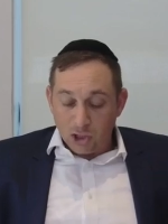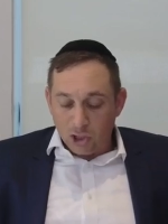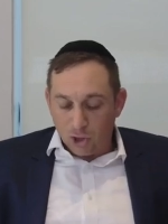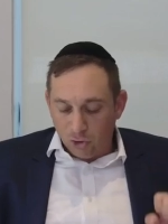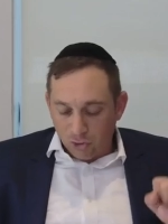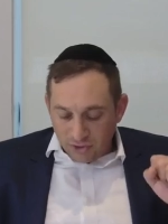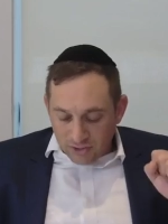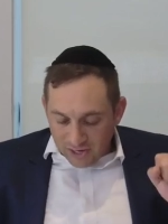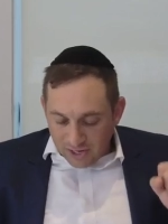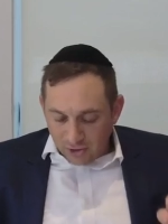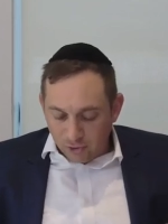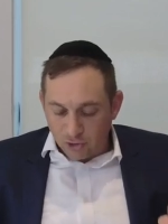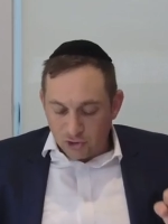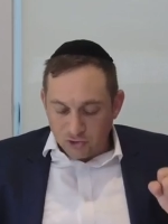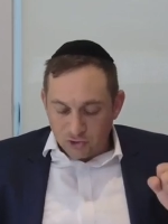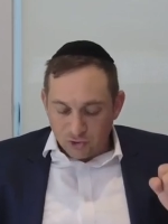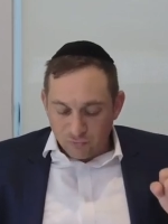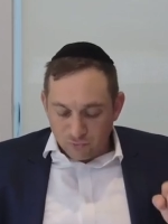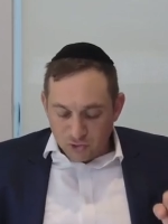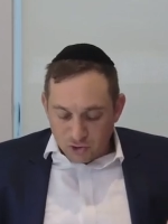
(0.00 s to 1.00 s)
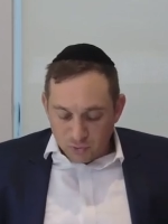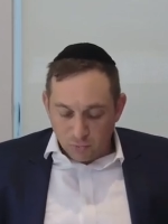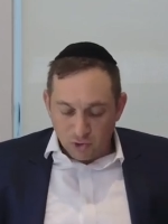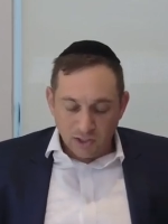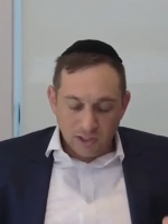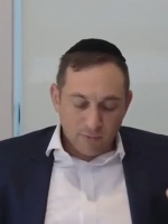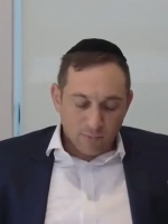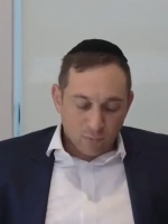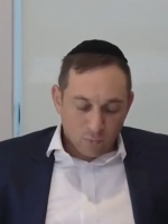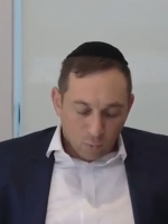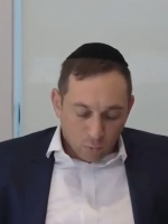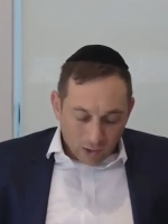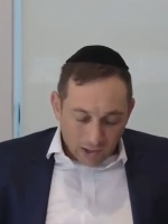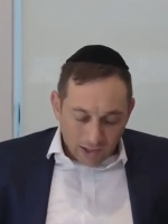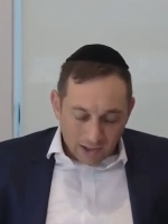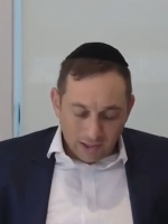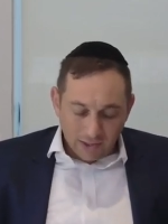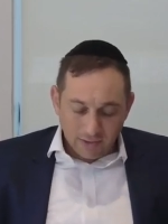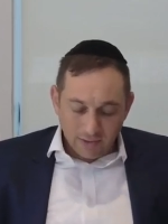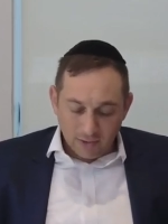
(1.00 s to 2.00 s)

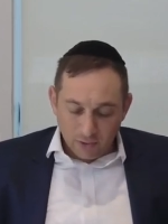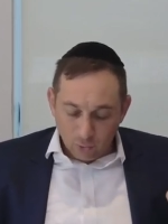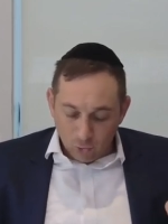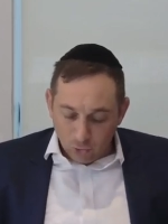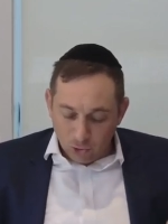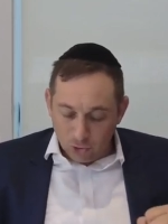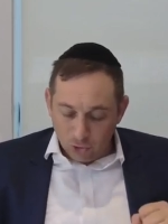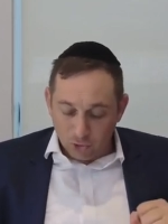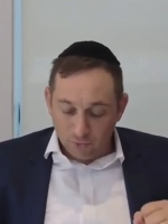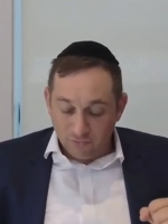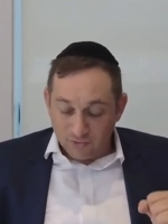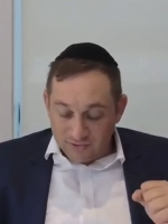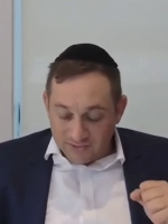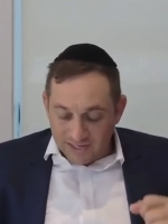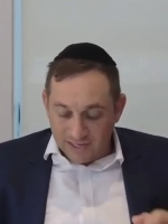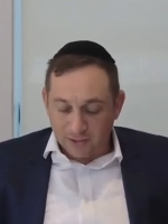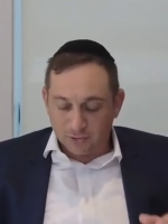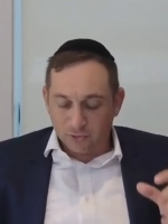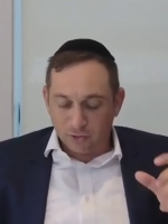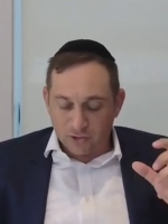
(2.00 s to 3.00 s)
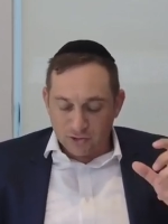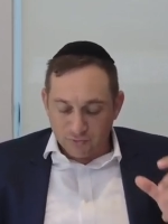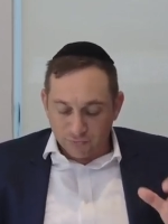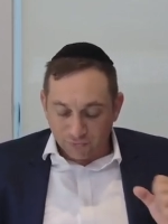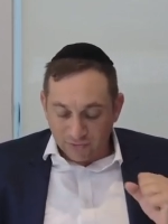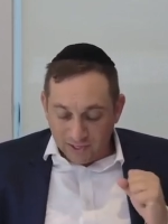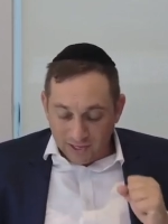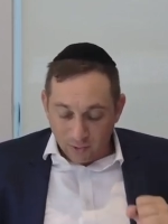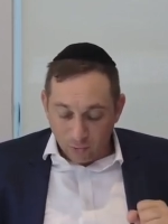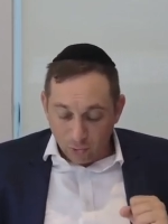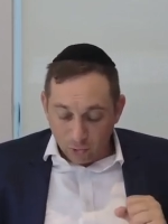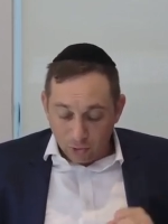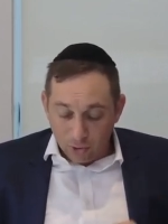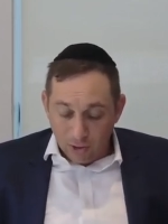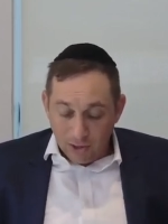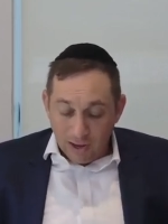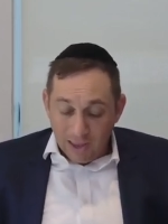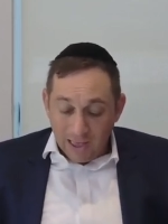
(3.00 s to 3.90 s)
wine, and oil, the flour. is flour.